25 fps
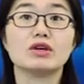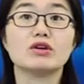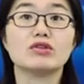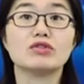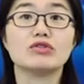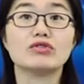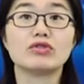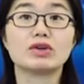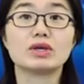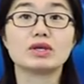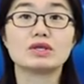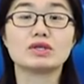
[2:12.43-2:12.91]

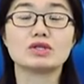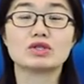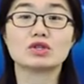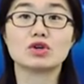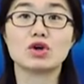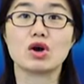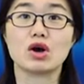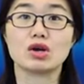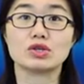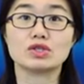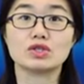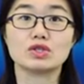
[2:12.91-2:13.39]
Fixed
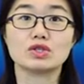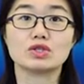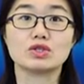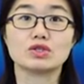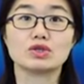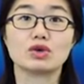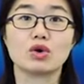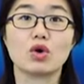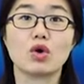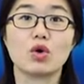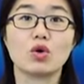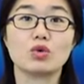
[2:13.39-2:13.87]
costs,
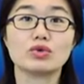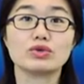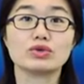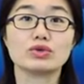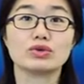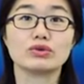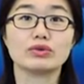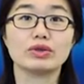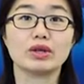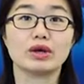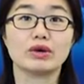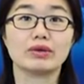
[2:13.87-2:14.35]

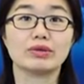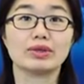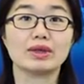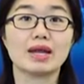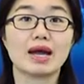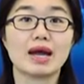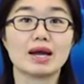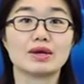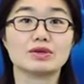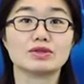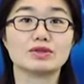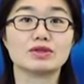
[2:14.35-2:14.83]
also known
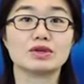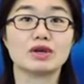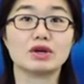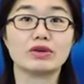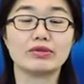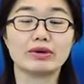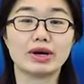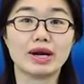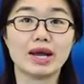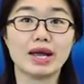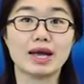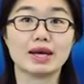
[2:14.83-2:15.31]
as
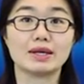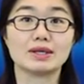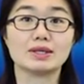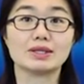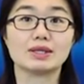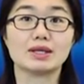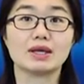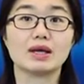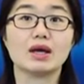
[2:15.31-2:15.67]
overhead,